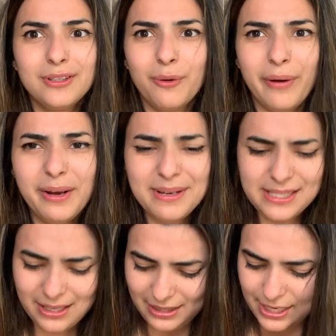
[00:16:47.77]
Why am I
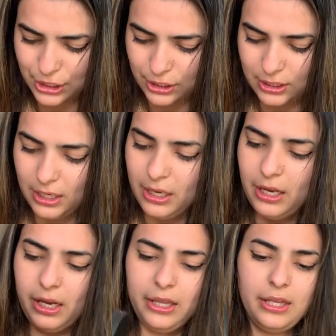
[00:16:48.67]
saying lashes?
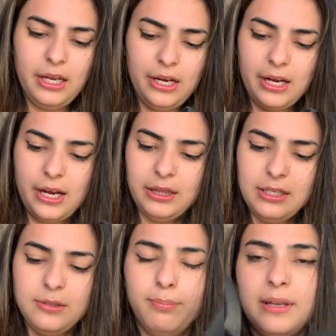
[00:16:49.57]
And then I got
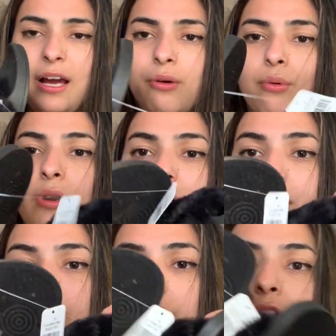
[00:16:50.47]
this black
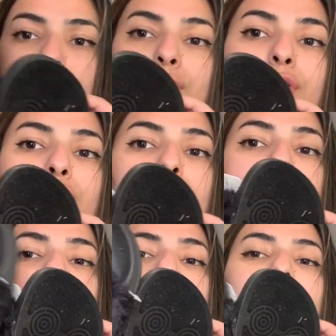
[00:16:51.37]
ones. You
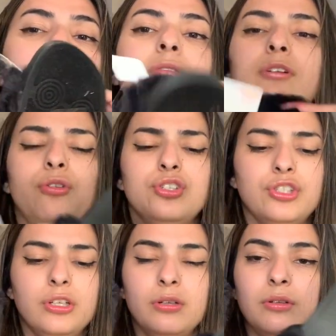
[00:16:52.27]
know what I mean? Oh shit.